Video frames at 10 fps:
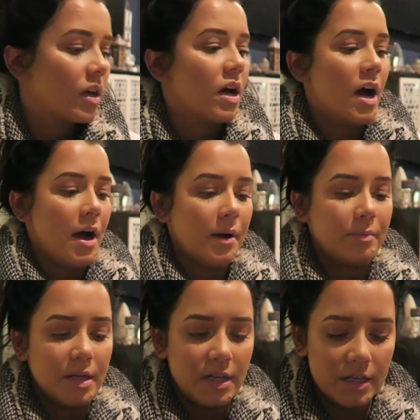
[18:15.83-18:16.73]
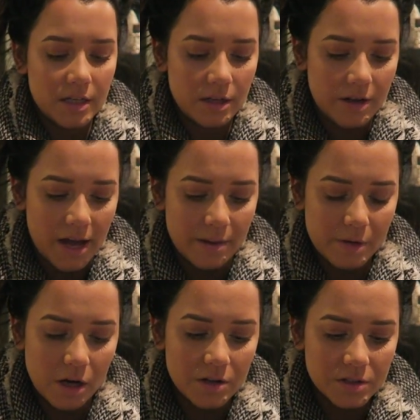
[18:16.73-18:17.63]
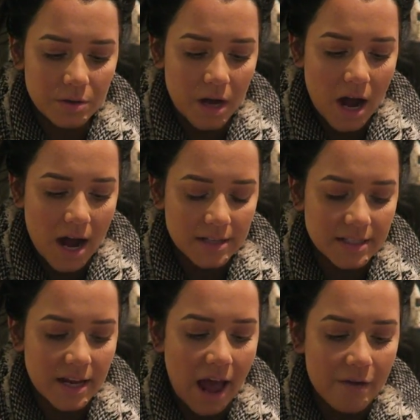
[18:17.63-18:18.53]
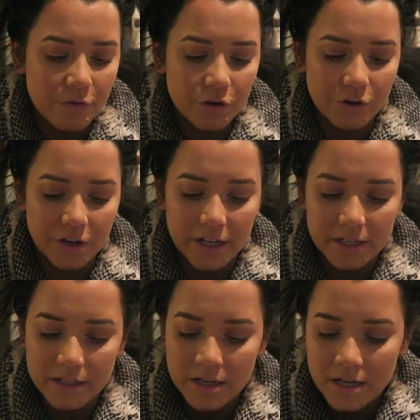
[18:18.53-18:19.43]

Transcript: Um, okay, we also got Evergreen.